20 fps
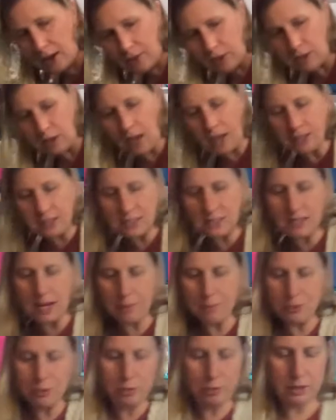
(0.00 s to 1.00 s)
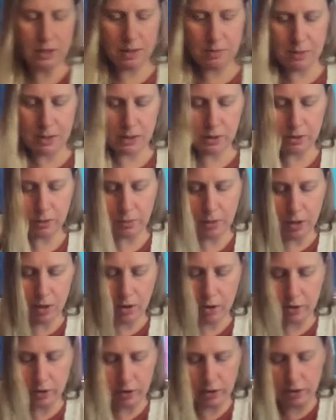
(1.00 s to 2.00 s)
a lot to stab through, it can be a little bit
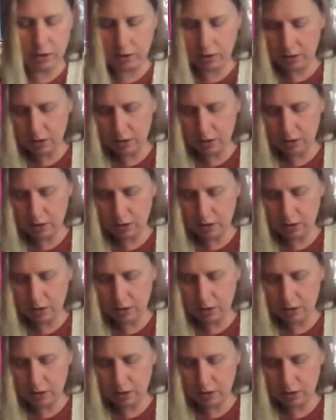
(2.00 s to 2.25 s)
harder